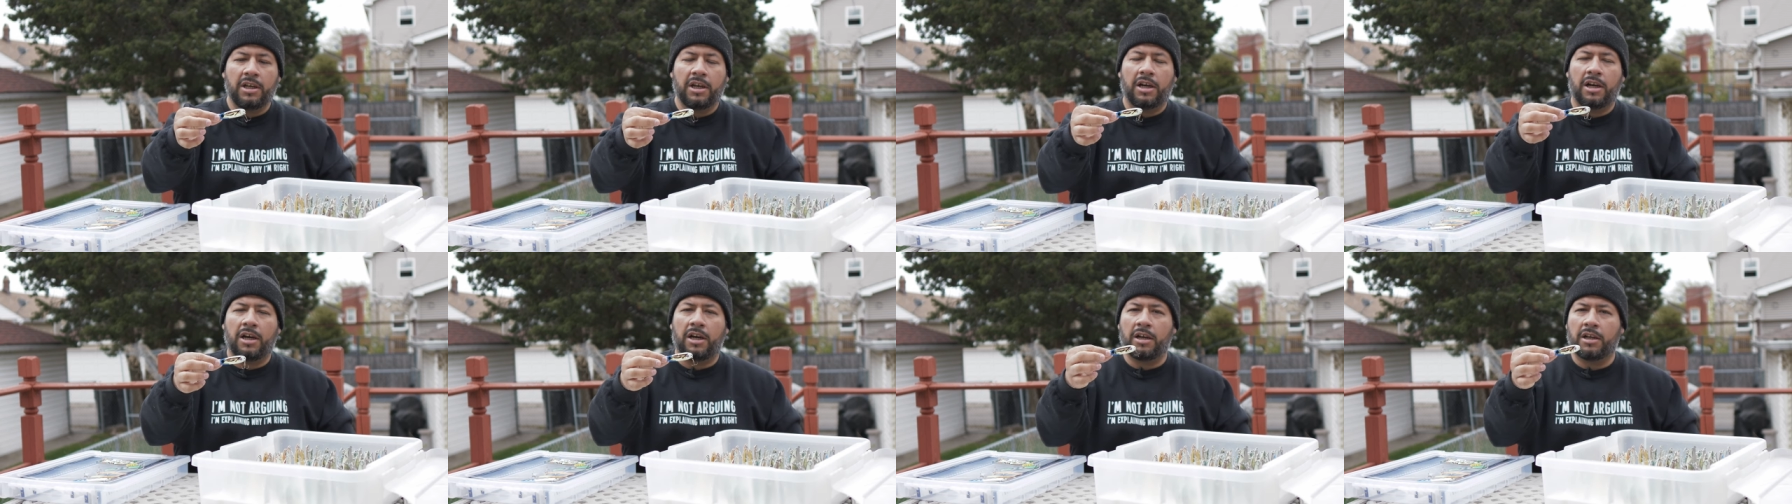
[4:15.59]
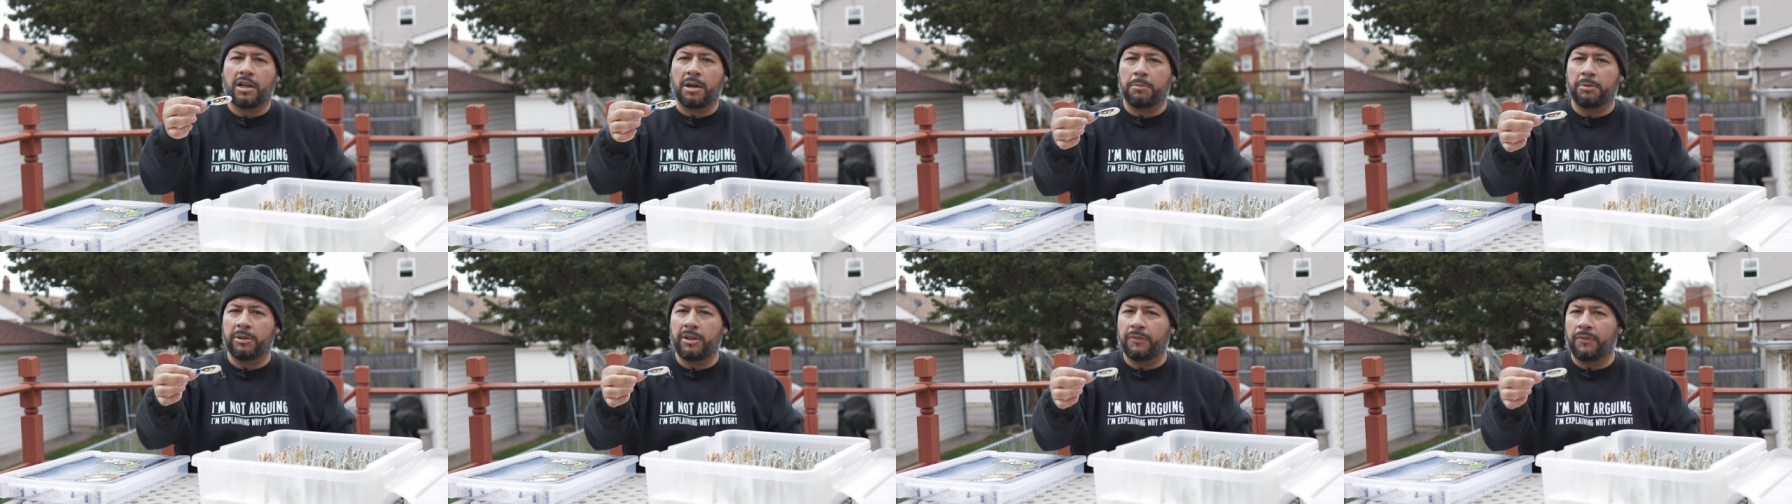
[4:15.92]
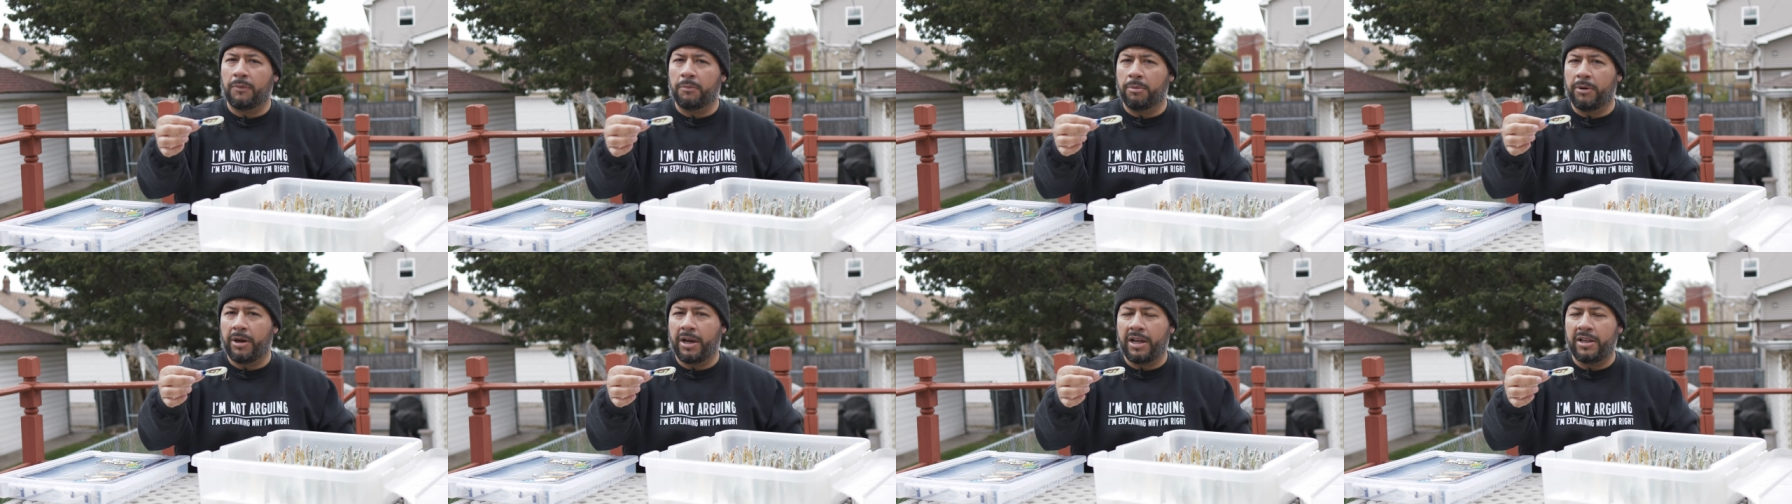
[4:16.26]
Uh, a couple
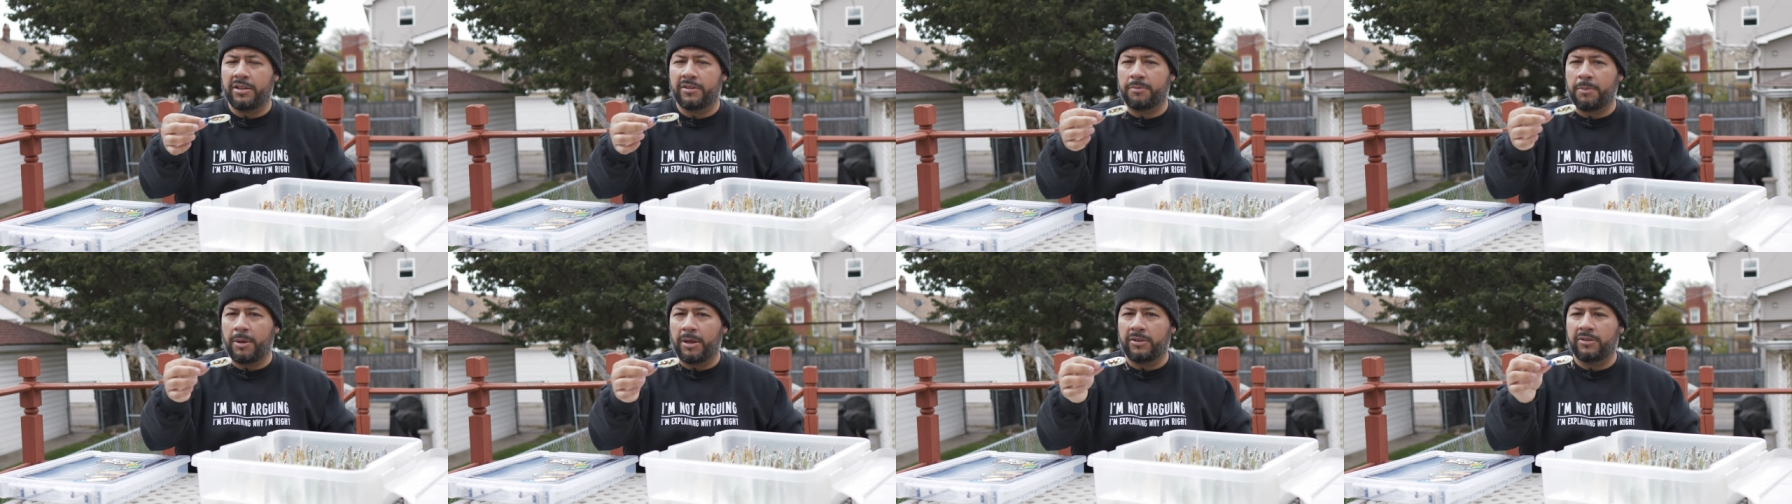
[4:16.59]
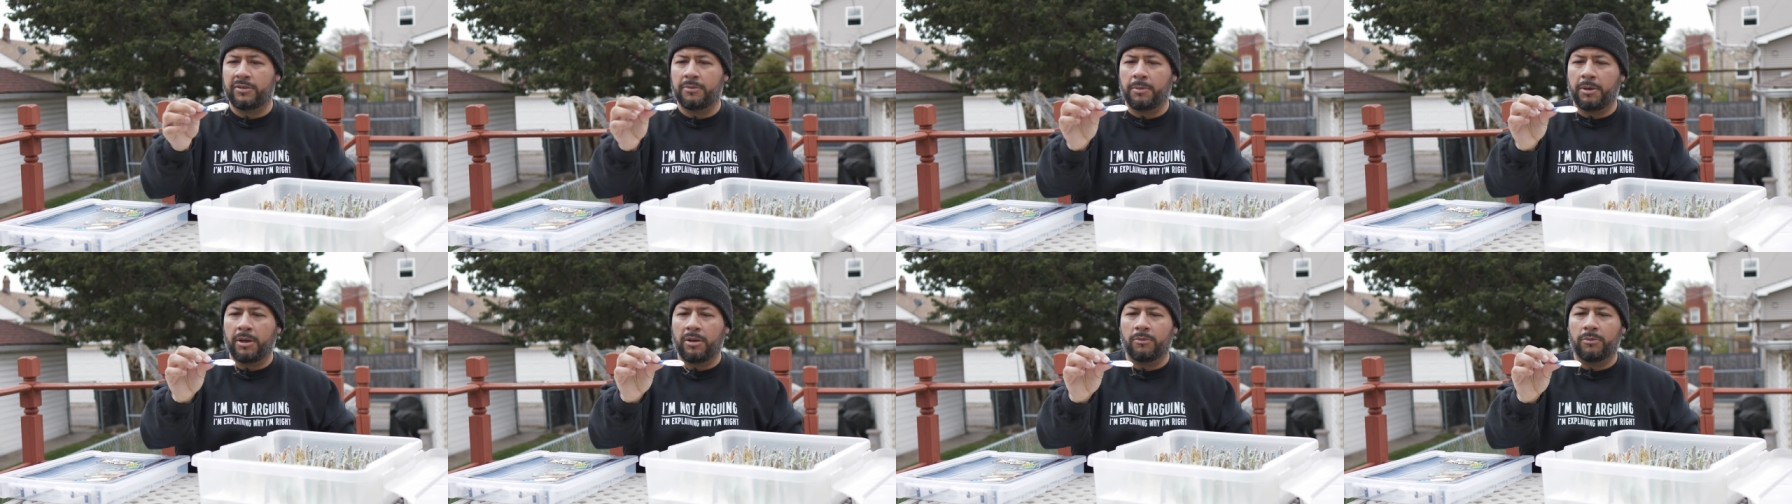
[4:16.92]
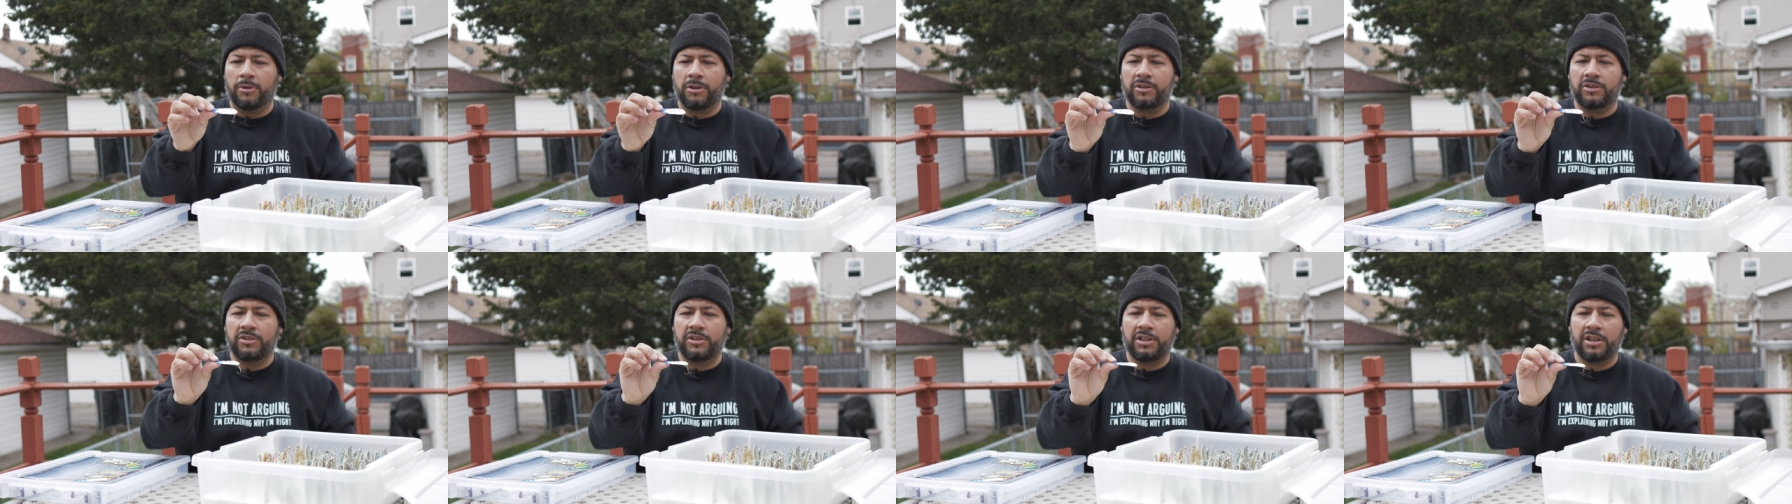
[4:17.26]
different brands make some mini
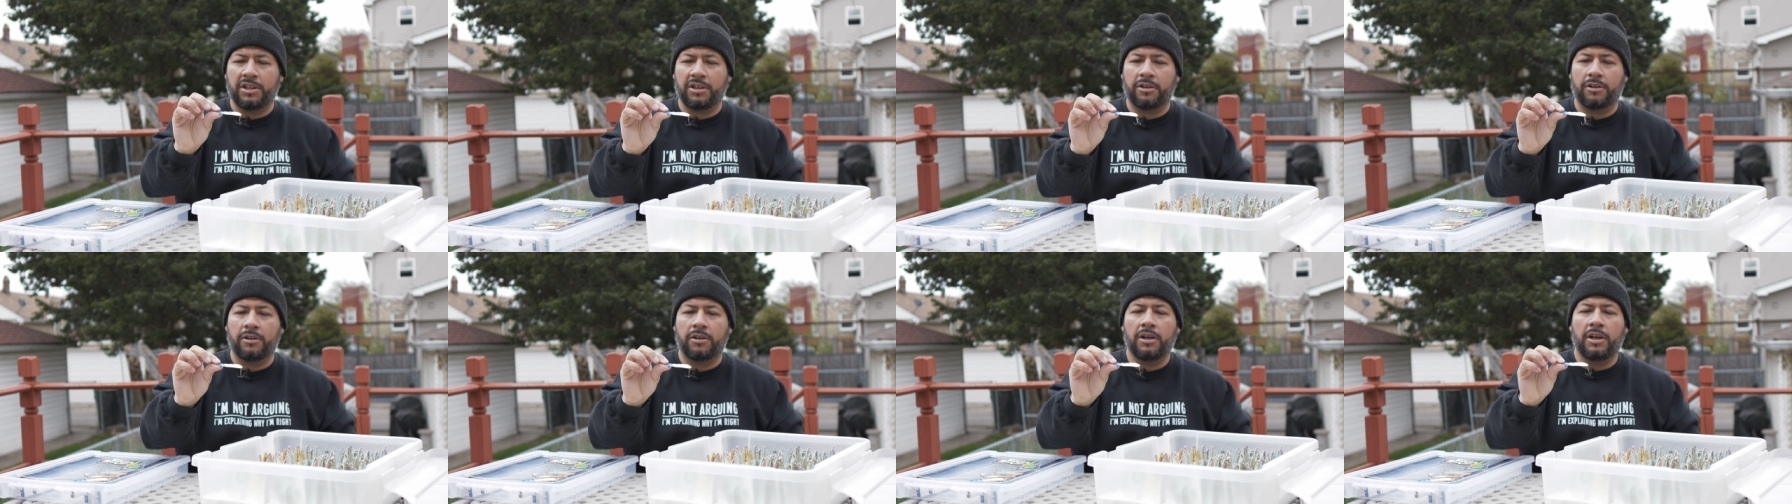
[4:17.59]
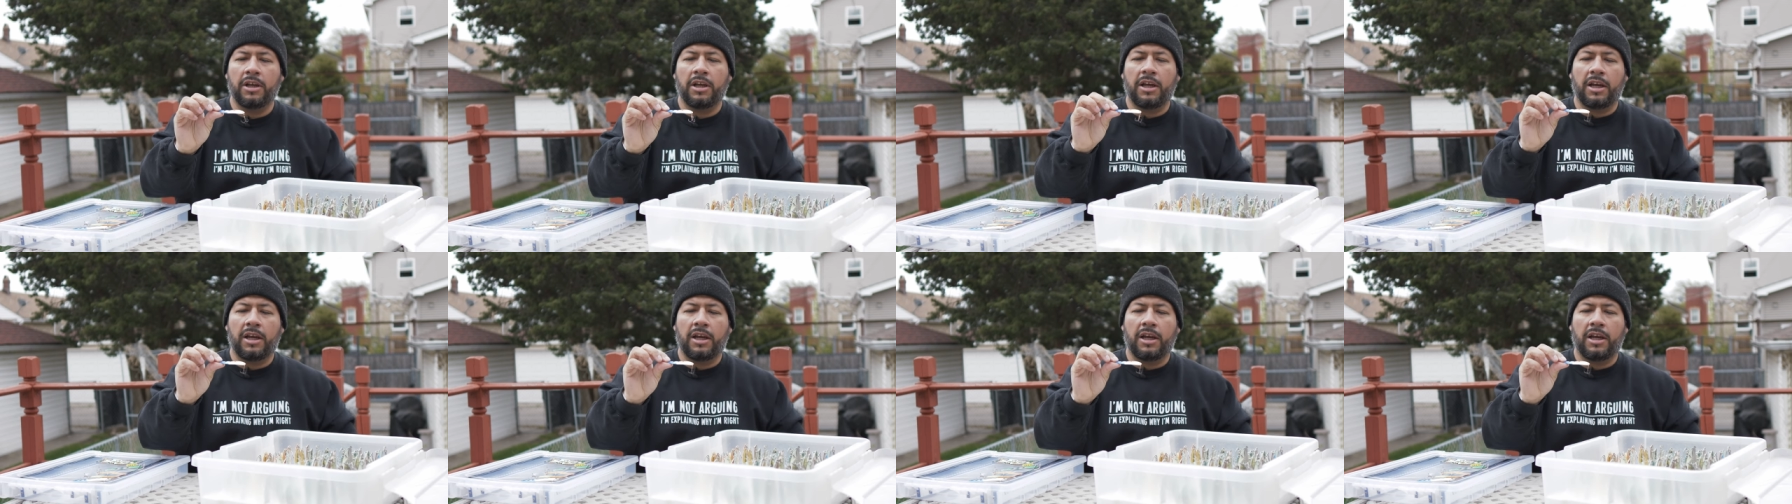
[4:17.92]
ones here.